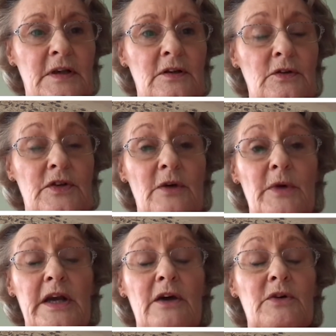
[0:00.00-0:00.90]
Although
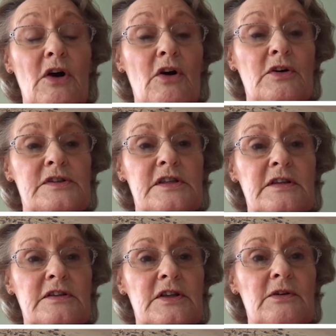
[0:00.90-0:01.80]
we know God
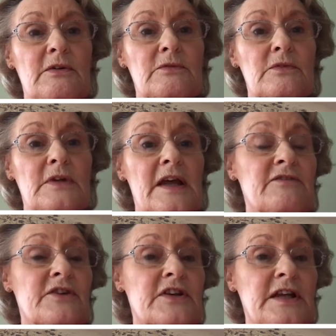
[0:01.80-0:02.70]
can do
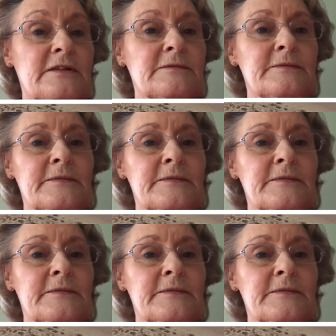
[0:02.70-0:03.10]
everything,